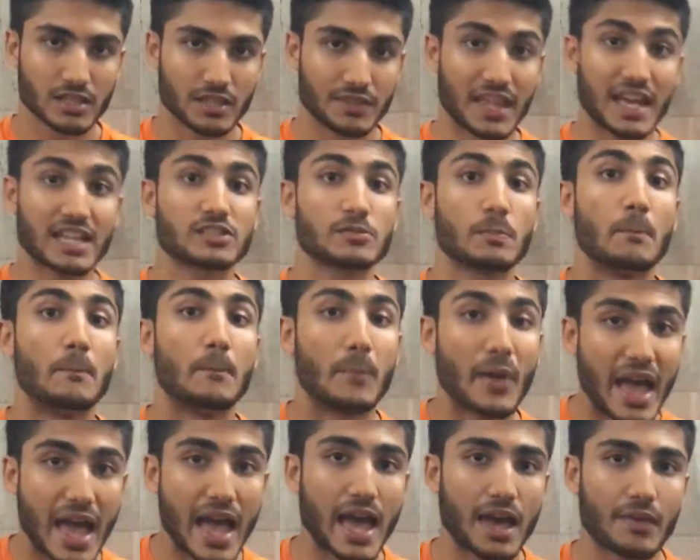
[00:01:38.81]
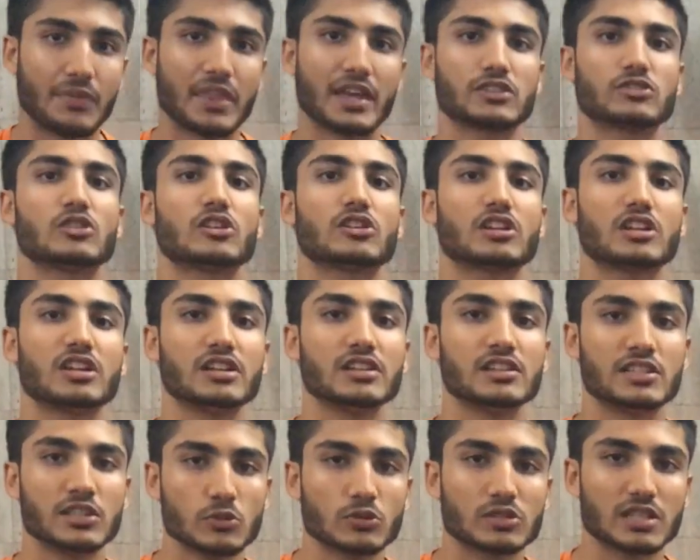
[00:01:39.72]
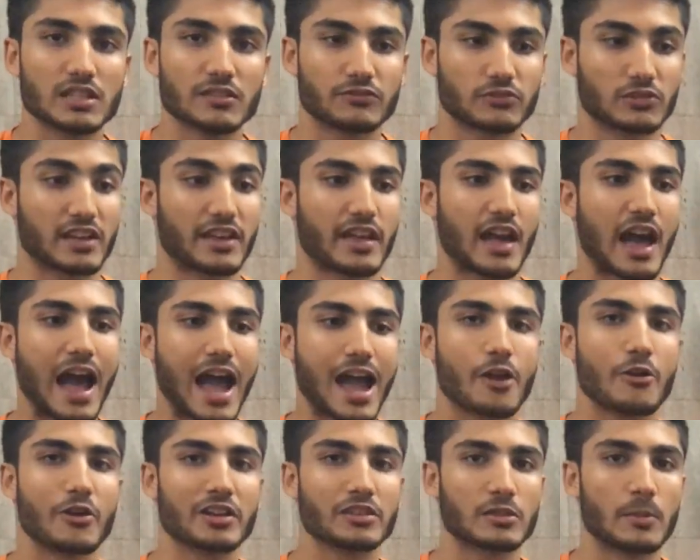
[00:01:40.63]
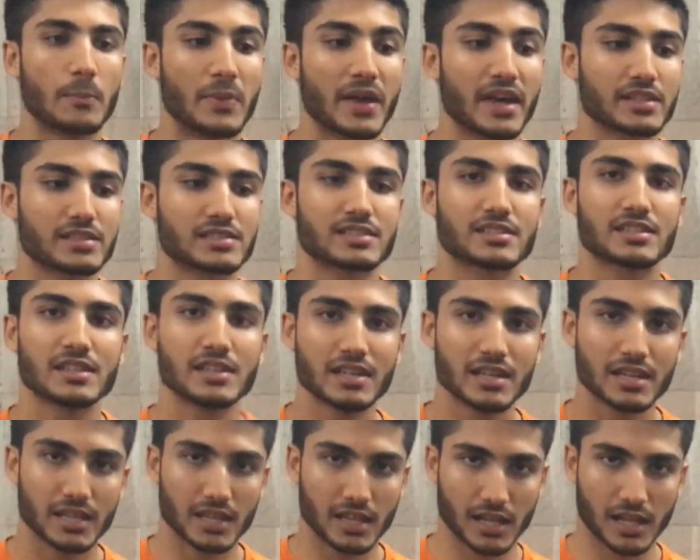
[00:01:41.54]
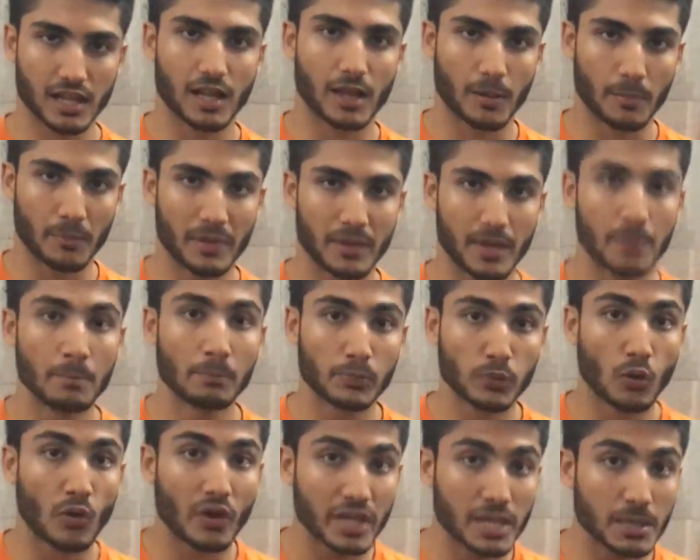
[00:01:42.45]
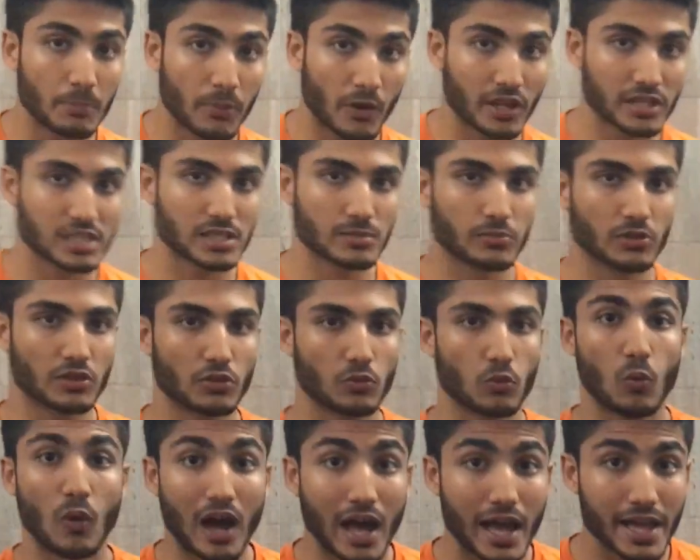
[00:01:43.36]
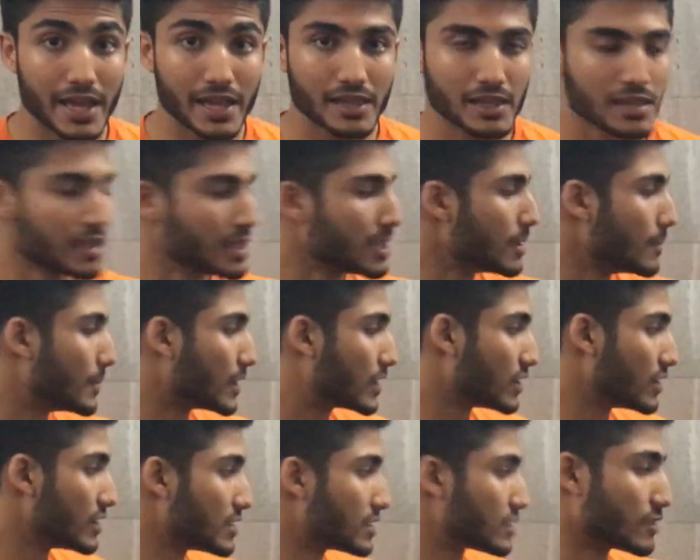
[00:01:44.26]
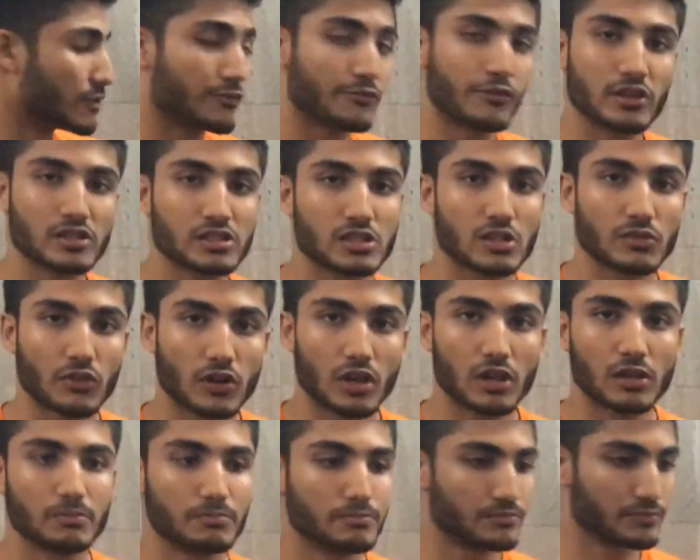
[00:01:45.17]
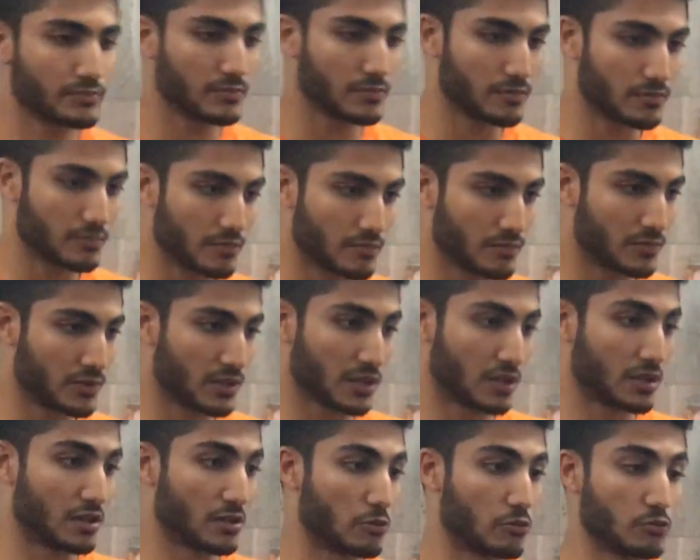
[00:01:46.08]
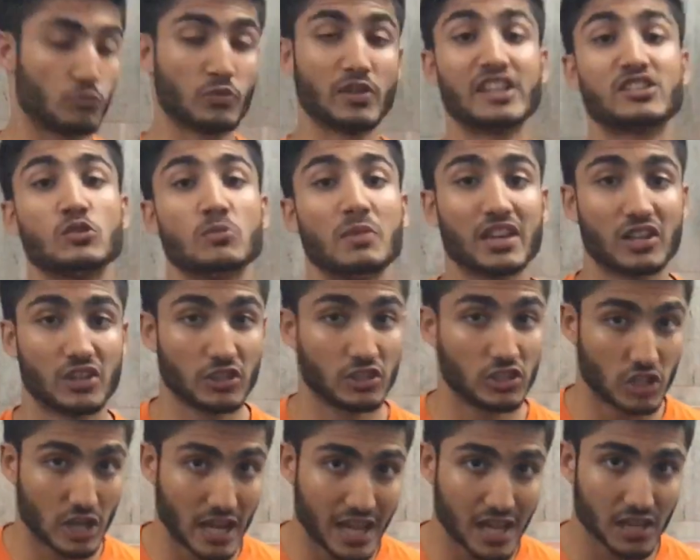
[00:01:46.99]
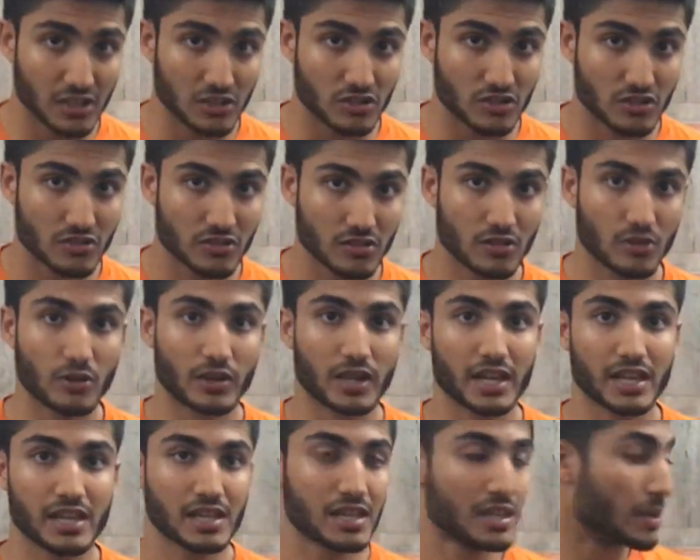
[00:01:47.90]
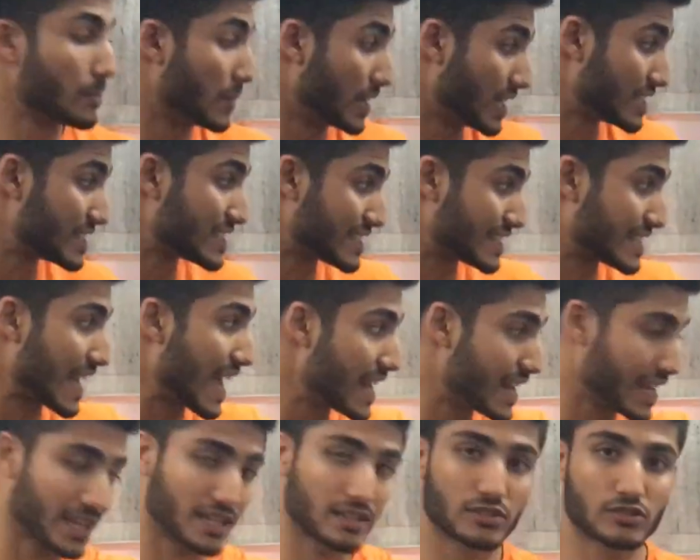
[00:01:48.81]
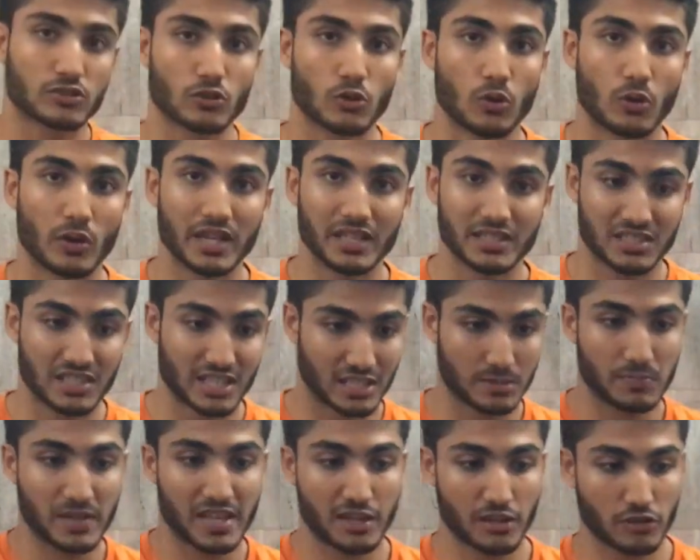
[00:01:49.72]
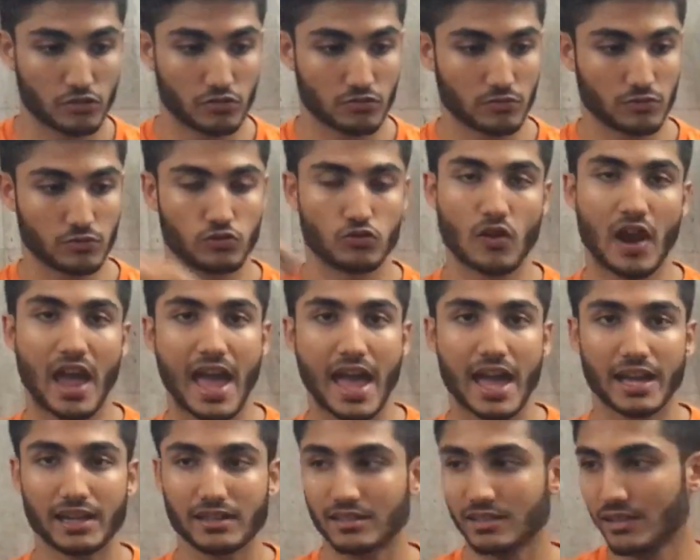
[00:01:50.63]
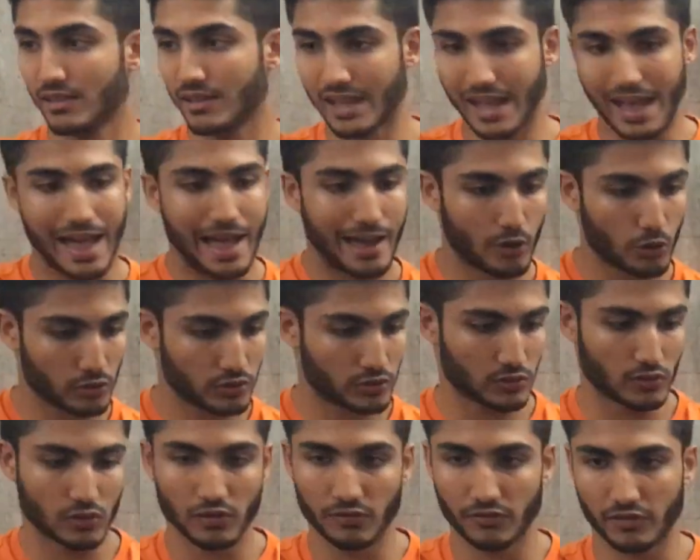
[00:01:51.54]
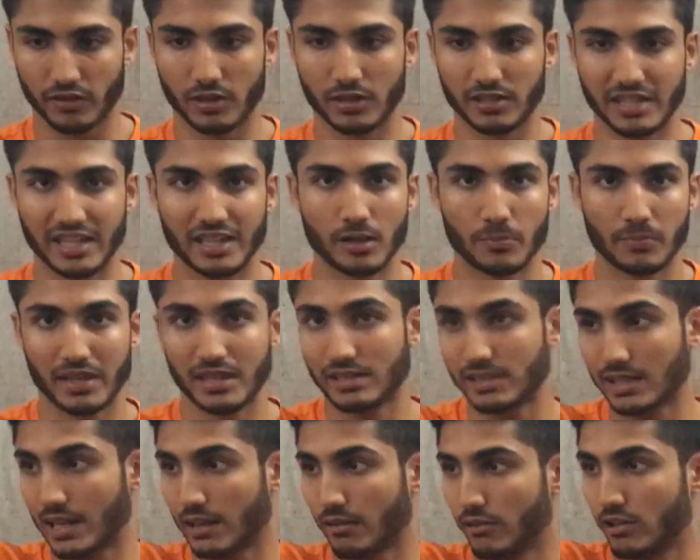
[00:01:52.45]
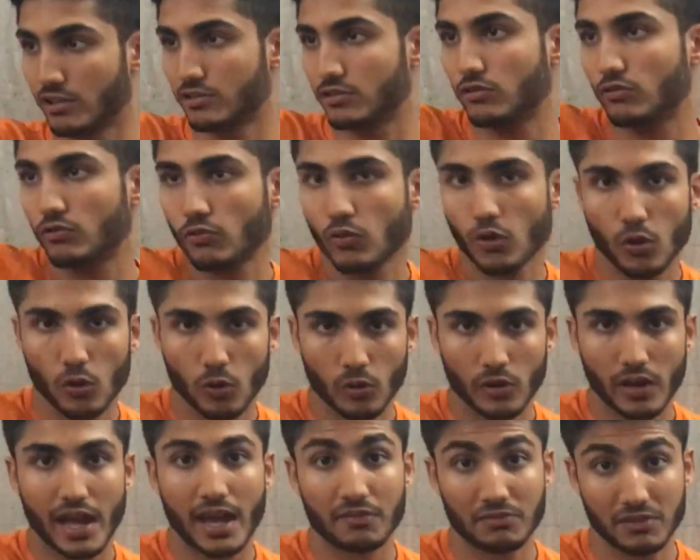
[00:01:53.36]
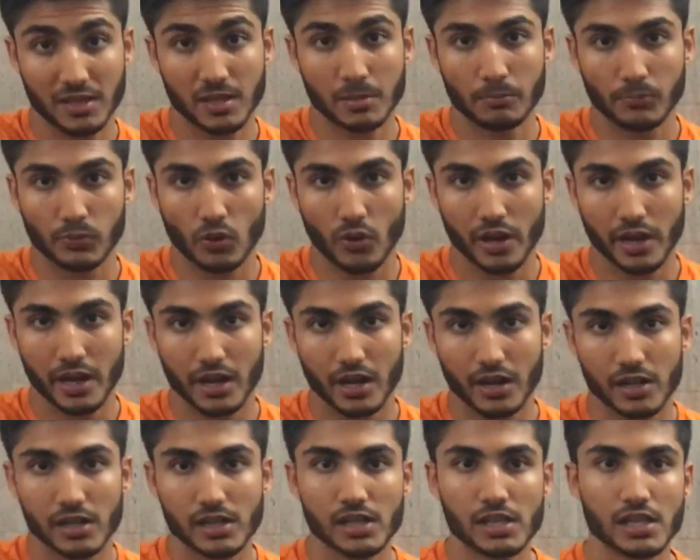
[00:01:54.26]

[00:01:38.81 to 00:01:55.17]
That's bad. That's not conducive to hiring the best employee possible. Why? Because first of all, the resume could change, okay? But it's static, so it's just being dragged out of a database and just thrown at the employer.